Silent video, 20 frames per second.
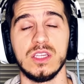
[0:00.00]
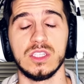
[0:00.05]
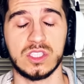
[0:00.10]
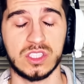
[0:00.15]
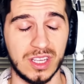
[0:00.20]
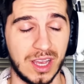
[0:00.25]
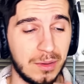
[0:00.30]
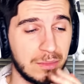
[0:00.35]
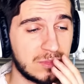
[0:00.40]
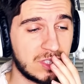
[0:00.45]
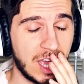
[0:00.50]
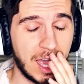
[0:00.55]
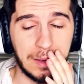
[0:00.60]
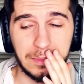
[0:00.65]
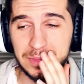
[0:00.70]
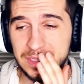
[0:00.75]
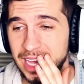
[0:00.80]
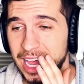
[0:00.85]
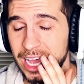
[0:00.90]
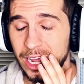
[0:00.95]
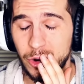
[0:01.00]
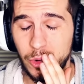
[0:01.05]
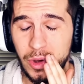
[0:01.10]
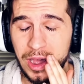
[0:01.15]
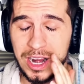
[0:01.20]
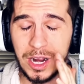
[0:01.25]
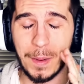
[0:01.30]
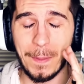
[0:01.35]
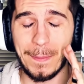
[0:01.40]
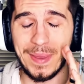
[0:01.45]
Sometimes I don't
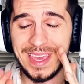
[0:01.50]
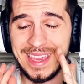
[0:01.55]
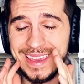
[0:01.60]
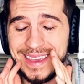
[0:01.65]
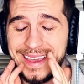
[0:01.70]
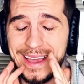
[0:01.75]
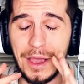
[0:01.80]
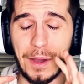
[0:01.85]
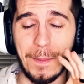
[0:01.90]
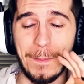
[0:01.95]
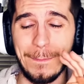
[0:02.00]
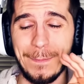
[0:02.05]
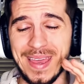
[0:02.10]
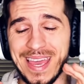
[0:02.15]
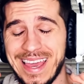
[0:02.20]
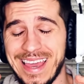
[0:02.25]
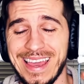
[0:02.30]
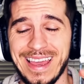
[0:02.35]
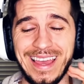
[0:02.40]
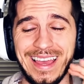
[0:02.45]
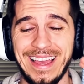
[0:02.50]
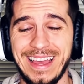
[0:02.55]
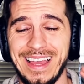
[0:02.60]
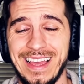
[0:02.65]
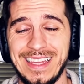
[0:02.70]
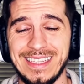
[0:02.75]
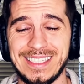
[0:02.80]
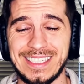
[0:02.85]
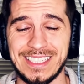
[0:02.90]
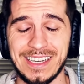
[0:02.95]
want to be a
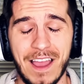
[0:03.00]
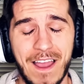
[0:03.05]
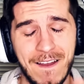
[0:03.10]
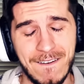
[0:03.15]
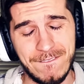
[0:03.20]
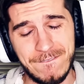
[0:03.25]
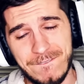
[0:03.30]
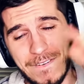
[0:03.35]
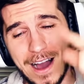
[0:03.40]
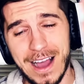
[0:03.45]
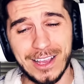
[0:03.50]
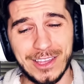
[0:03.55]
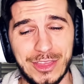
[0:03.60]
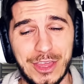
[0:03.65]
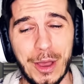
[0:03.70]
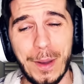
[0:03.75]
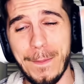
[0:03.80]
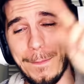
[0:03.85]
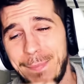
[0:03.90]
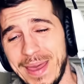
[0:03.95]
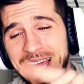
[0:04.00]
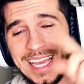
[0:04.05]
bitch, fuck them